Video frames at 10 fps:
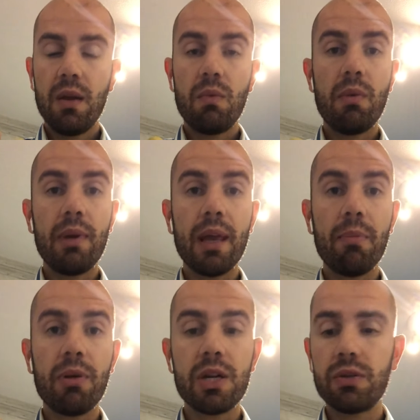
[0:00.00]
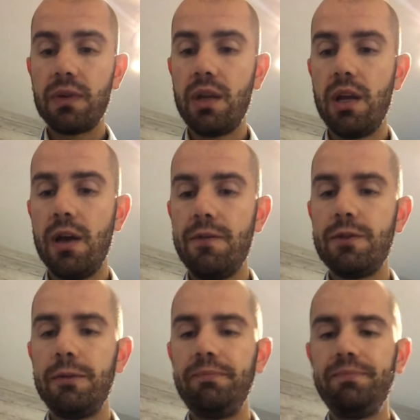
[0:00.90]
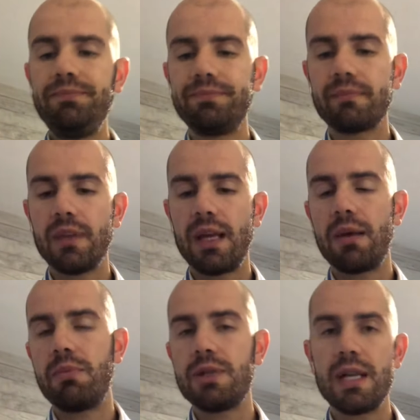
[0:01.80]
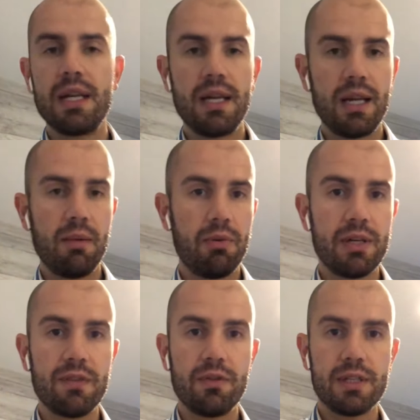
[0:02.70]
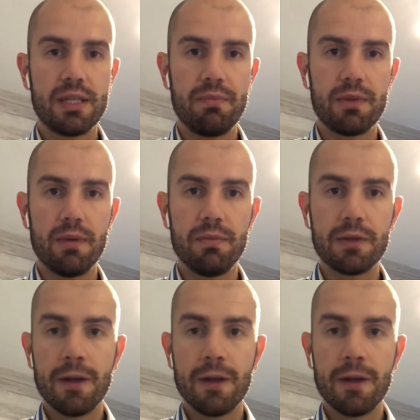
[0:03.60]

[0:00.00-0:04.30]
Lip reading: When we get pressure on the nerves, they can present in a number of different symptoms.